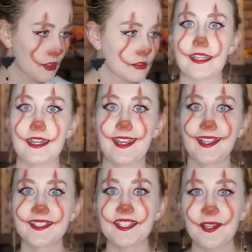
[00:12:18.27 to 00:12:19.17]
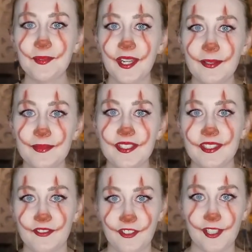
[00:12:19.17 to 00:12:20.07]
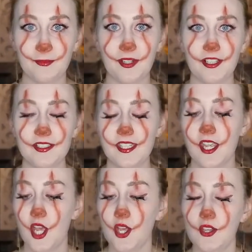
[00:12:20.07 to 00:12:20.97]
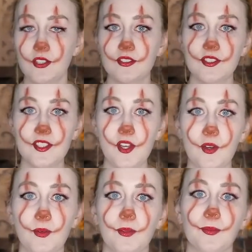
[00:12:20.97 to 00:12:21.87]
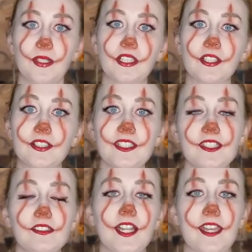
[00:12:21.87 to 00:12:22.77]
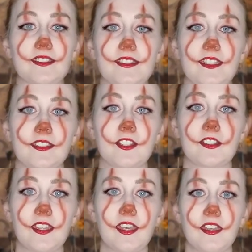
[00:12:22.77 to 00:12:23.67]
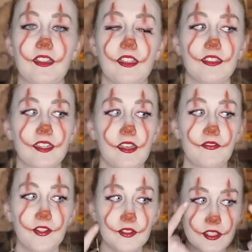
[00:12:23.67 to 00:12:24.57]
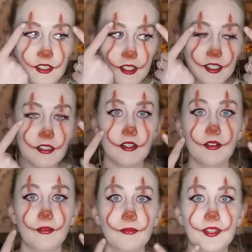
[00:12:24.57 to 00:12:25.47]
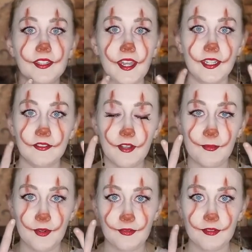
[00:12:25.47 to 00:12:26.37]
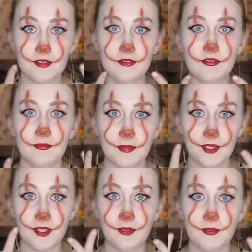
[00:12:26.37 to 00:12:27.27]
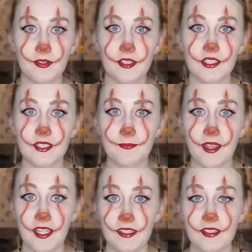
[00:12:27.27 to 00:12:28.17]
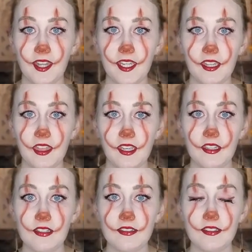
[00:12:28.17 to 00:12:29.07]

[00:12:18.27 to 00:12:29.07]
Next up comes the fun part. So, we learned in class the other day that if you start with kind of a maroon blood orange base like this,